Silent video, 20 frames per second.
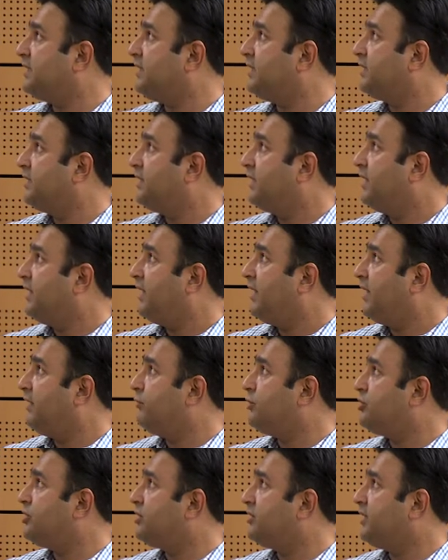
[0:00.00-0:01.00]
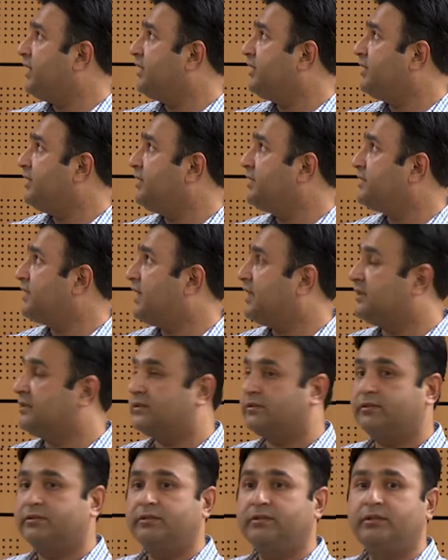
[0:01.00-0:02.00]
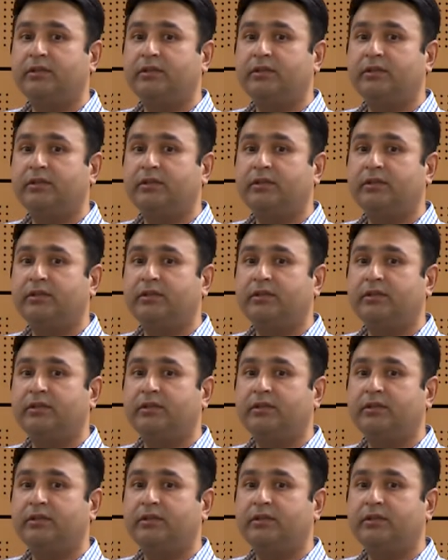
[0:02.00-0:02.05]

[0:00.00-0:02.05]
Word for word: it, and we generate these cells.